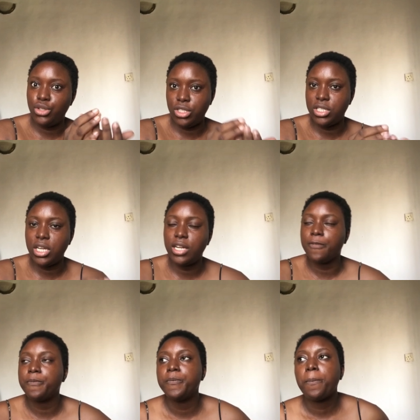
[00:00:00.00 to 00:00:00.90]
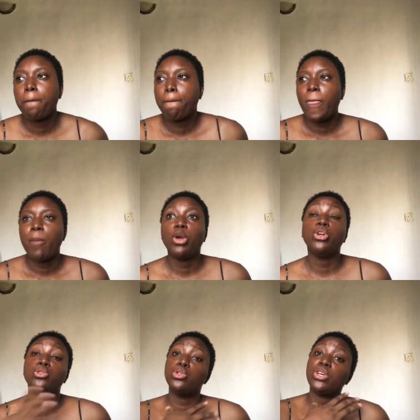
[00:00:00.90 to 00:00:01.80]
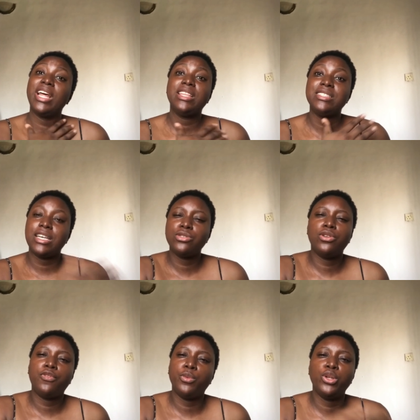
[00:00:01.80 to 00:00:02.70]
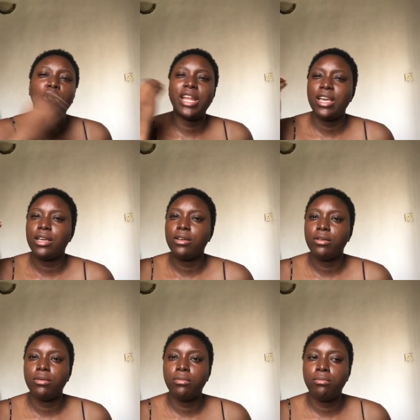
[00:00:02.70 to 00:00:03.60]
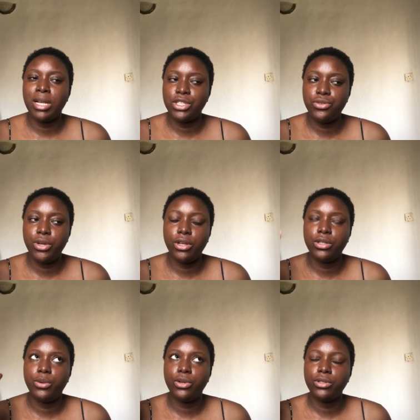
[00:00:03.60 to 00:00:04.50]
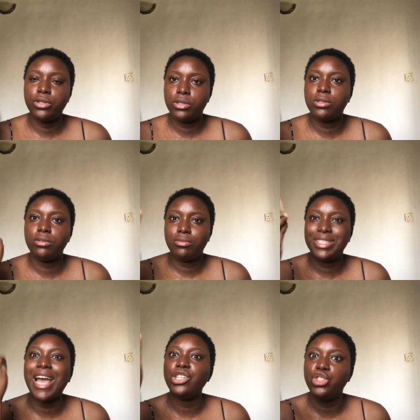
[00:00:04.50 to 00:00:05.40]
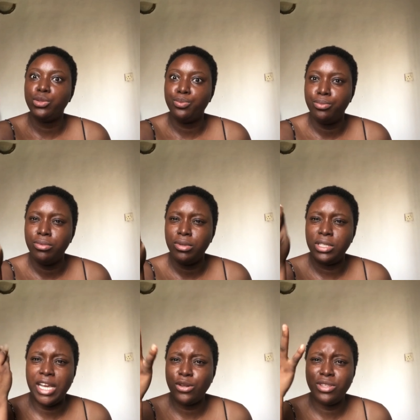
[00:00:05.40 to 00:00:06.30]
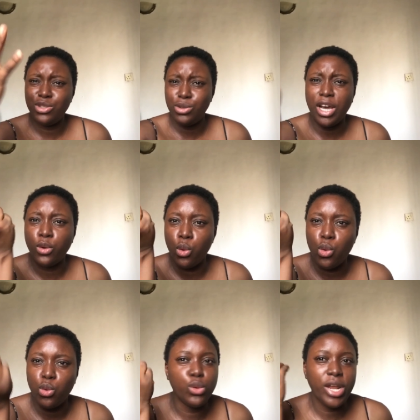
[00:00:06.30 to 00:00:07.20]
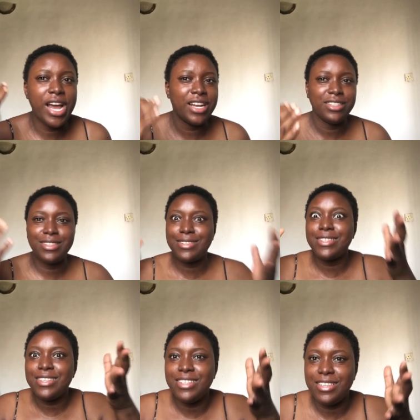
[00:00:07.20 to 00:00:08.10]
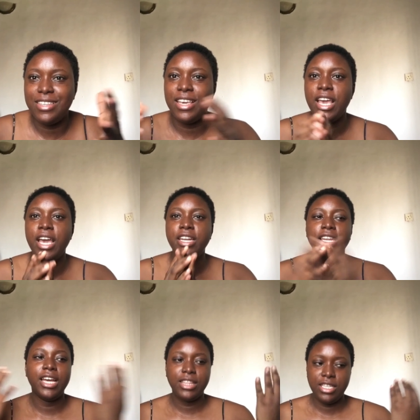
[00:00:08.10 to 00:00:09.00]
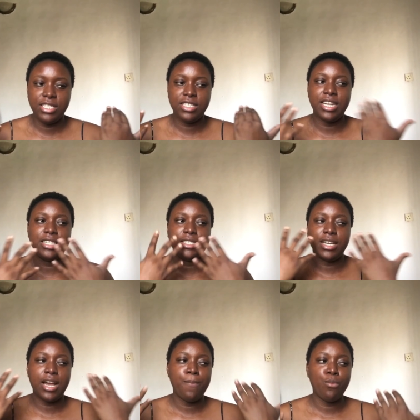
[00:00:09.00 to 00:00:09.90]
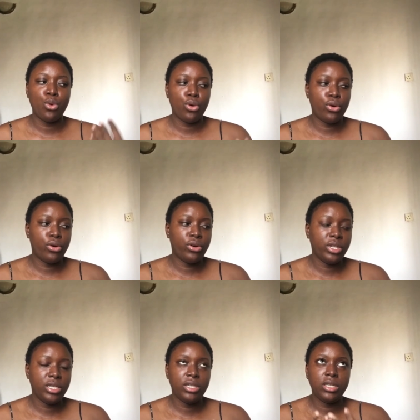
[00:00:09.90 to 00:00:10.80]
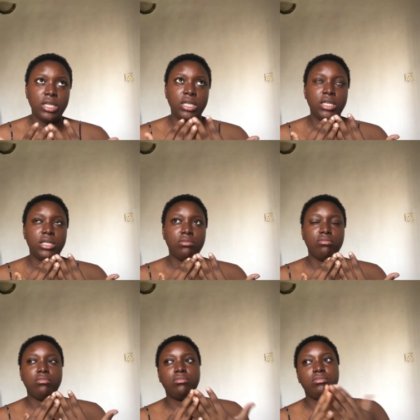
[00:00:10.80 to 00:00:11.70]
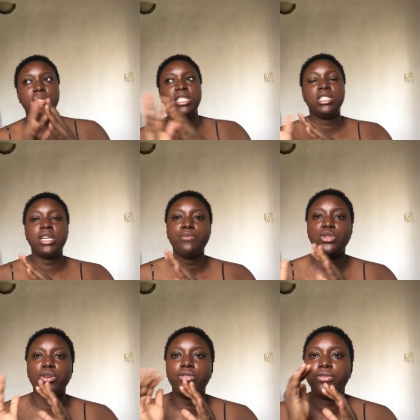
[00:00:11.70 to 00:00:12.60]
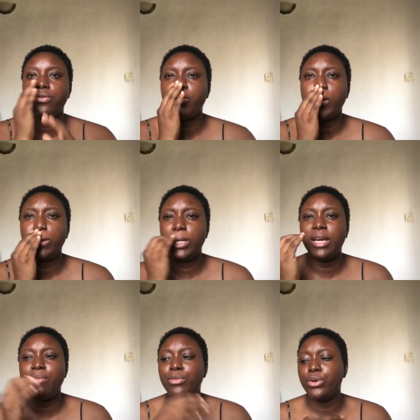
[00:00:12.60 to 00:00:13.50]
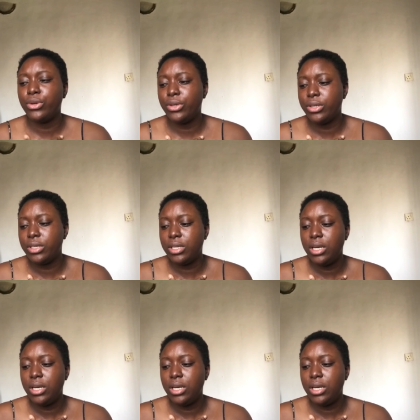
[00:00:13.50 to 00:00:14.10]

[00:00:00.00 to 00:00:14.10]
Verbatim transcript: you understand? Because those other things I asked God for were not like material; they were not tangible. They are not things you can hold and see. They are things that are more in in terms of they are more